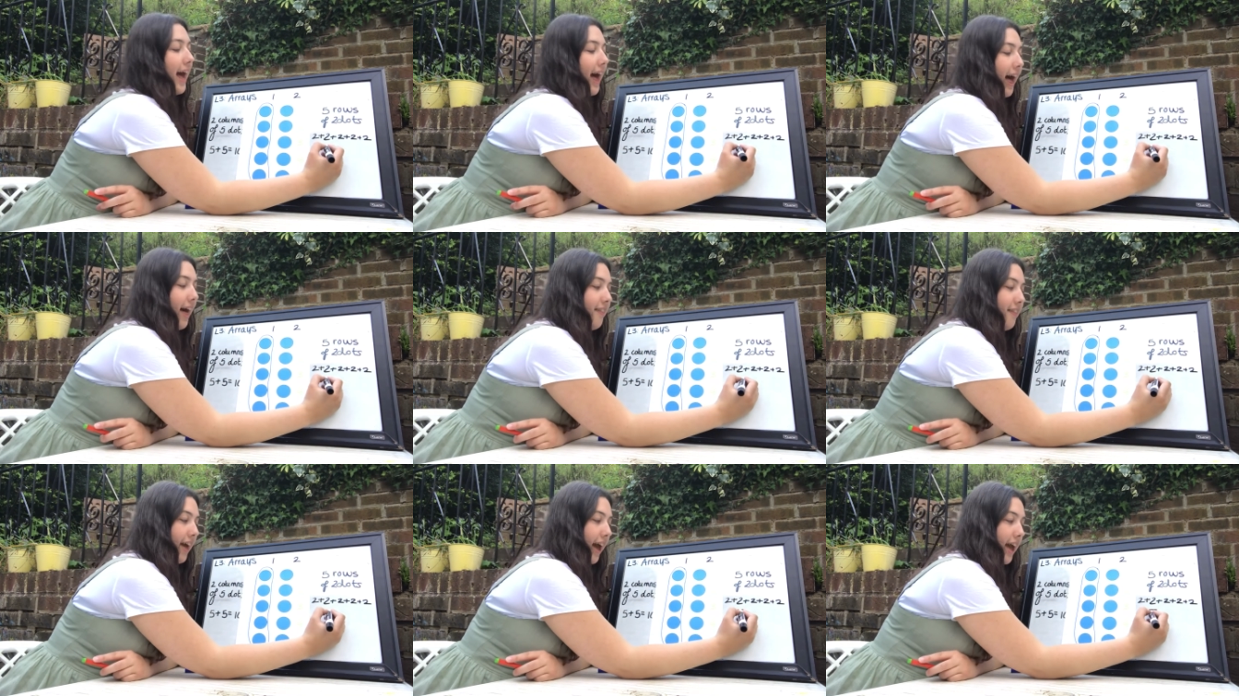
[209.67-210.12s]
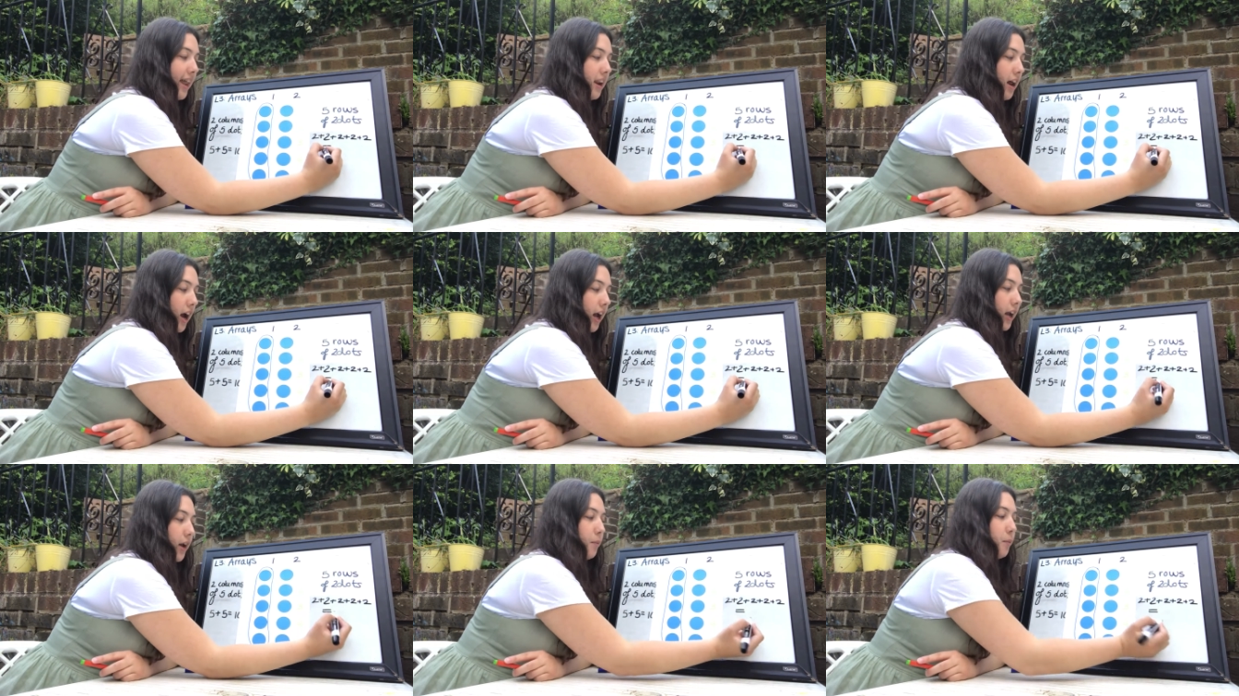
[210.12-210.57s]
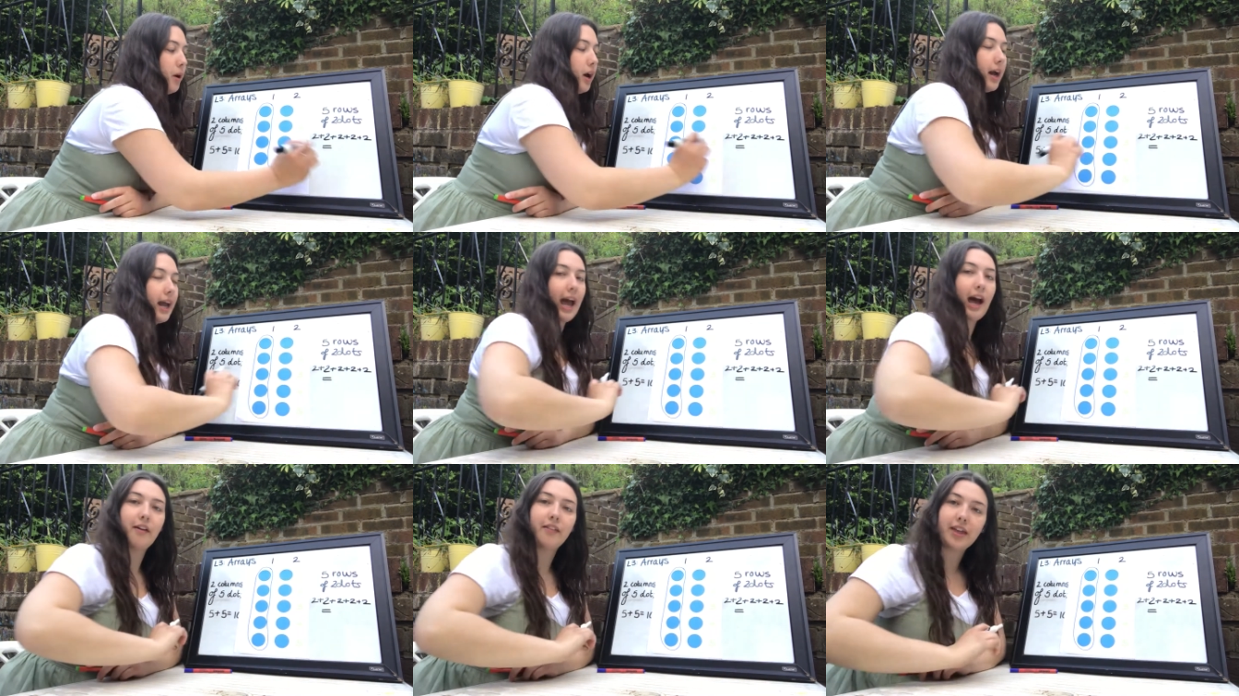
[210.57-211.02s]
And then I can
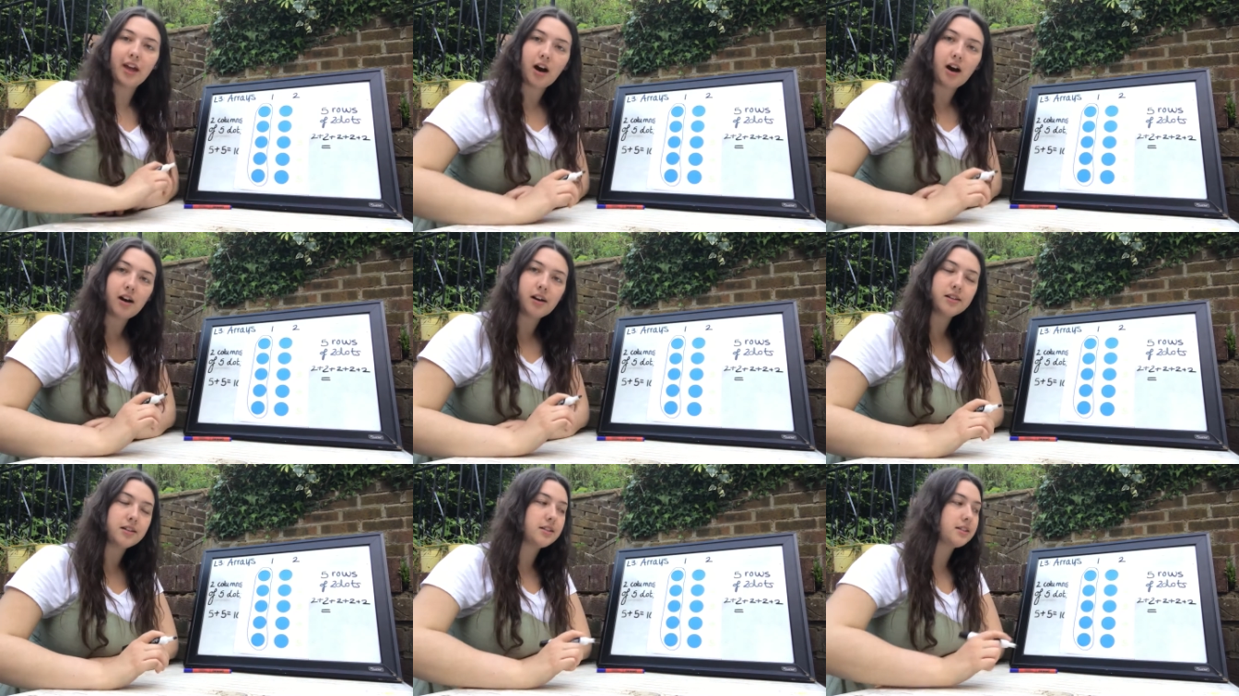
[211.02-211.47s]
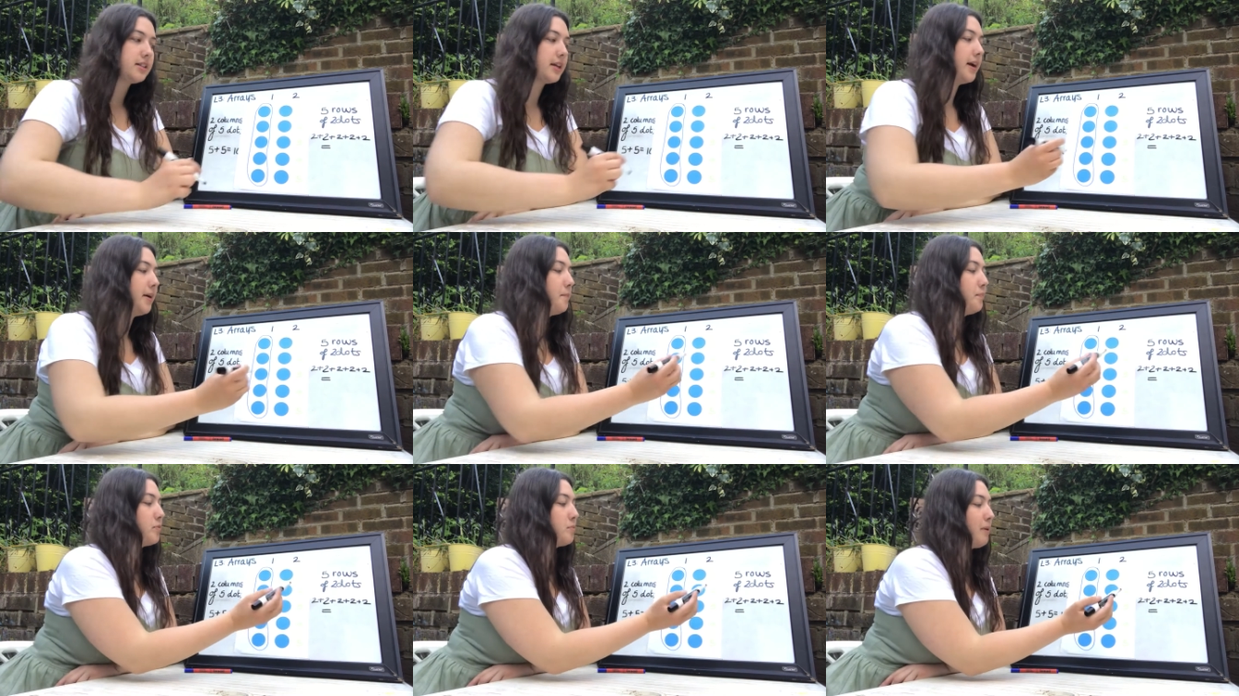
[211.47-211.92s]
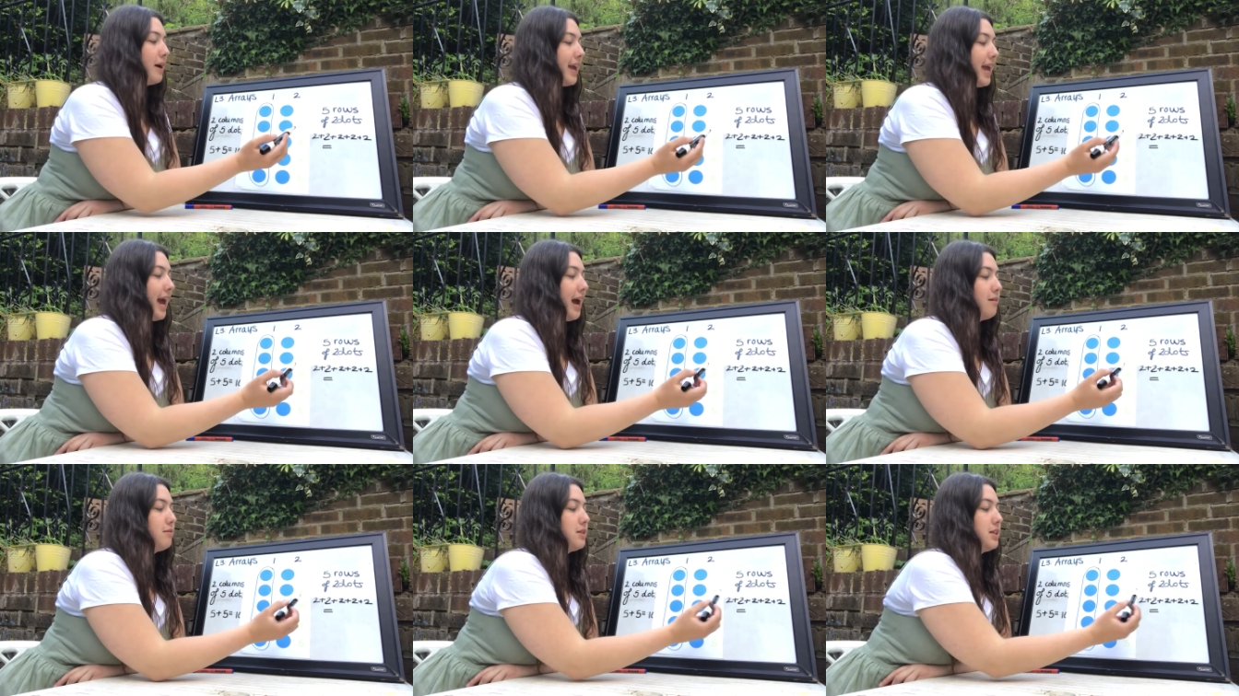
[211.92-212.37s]
work out the answer by
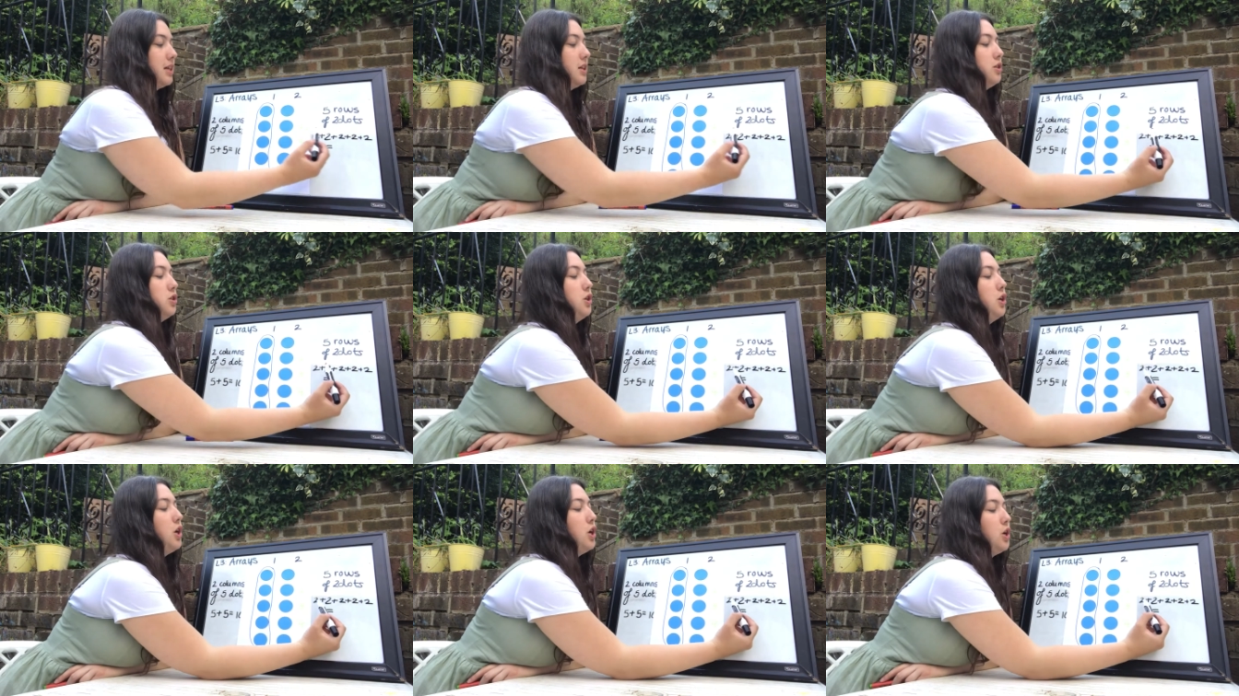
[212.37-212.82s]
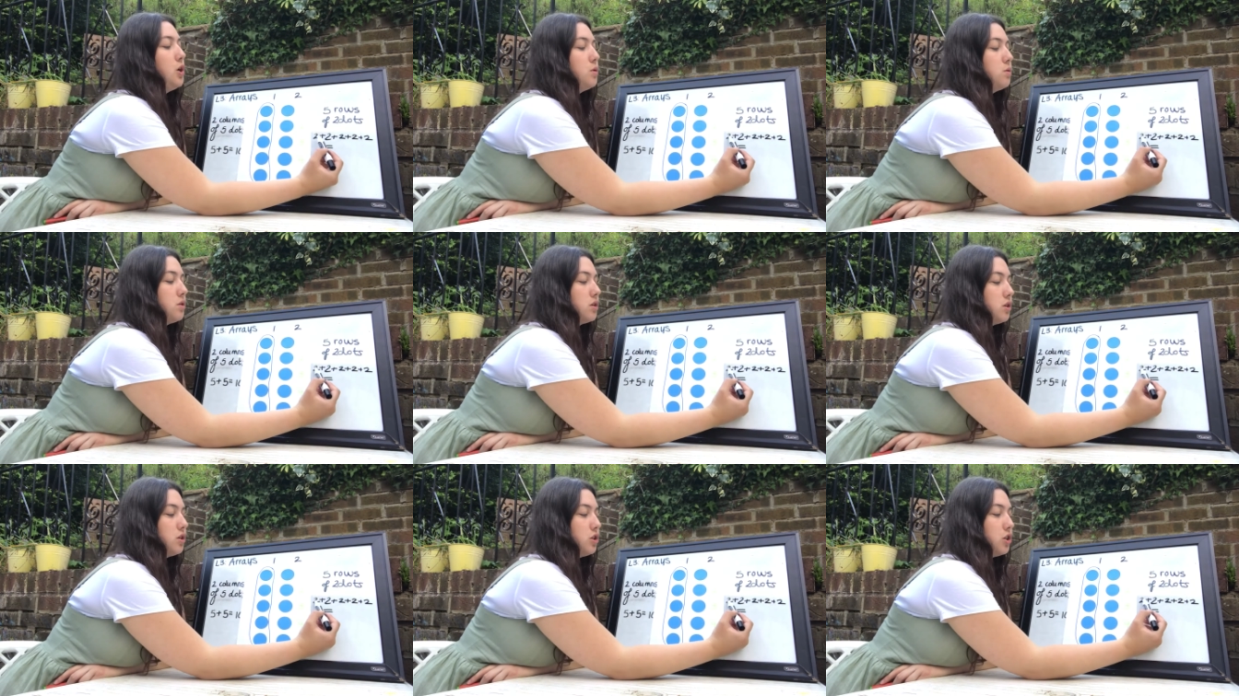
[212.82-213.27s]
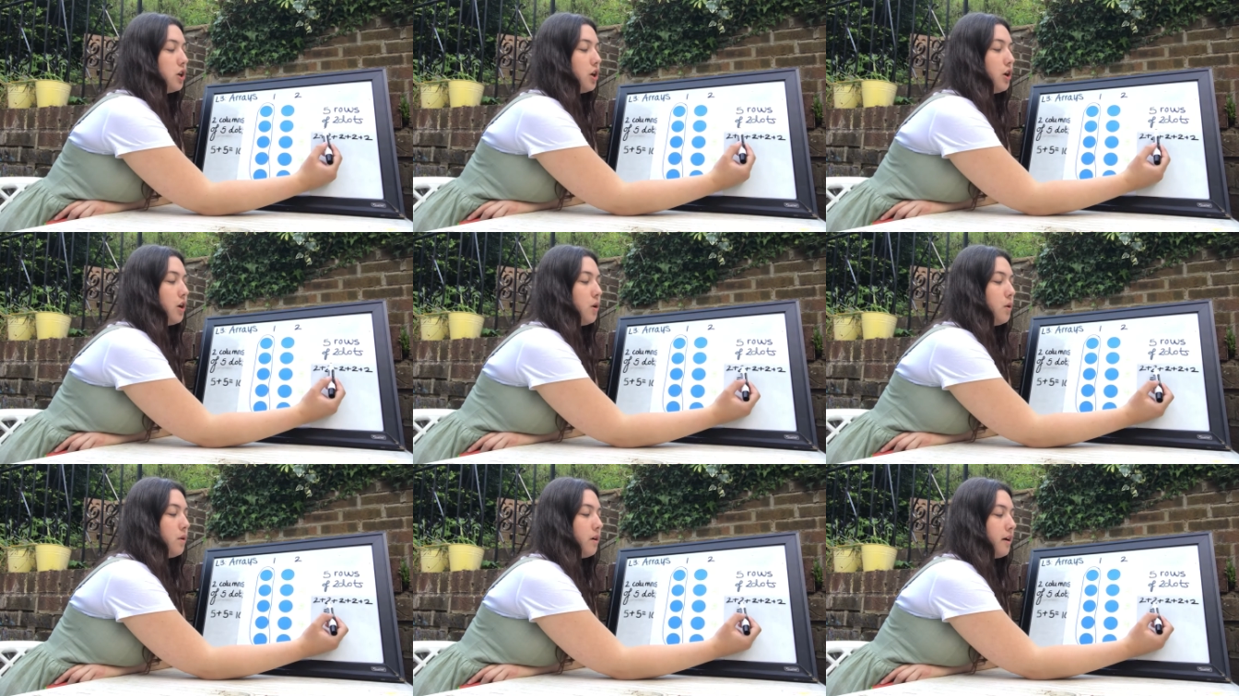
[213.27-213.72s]
counting in twos,
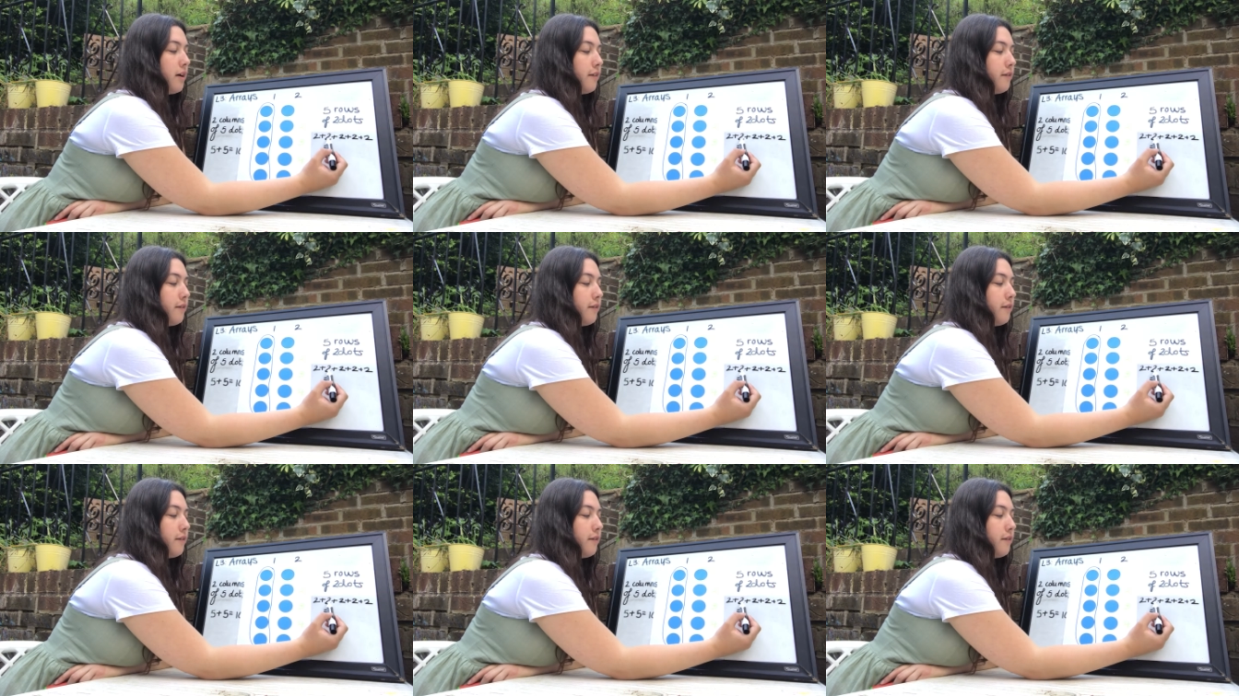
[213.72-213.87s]
two,